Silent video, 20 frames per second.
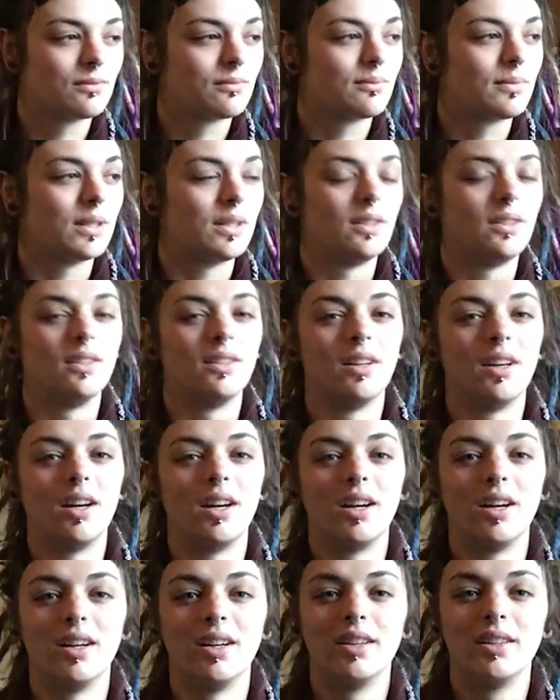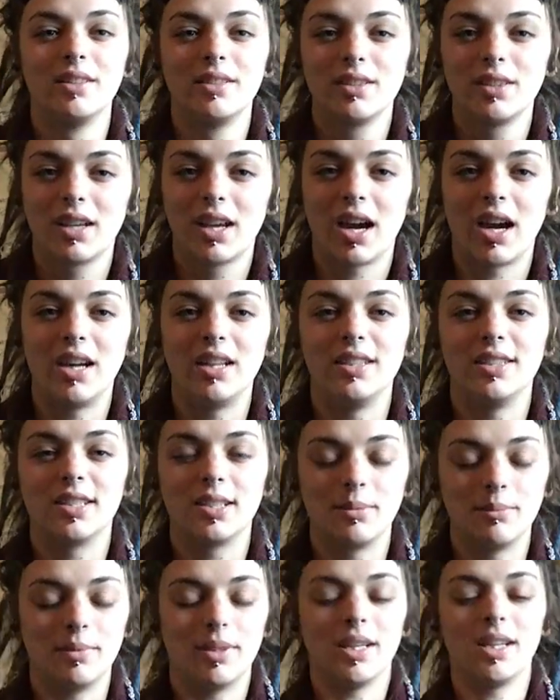been kind
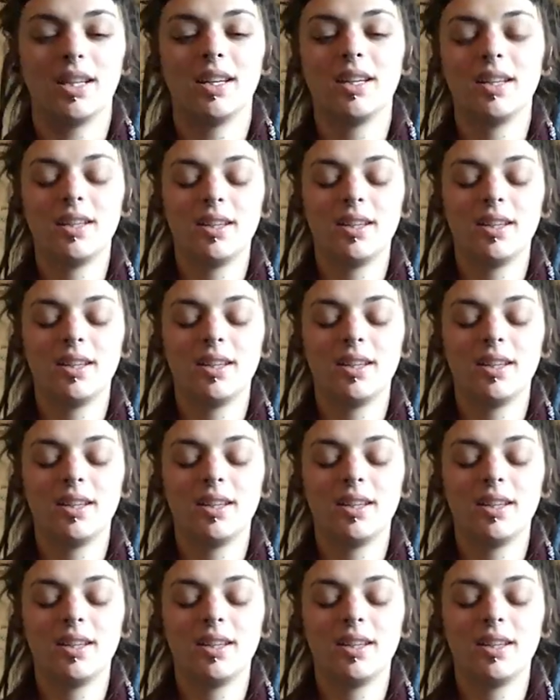to me.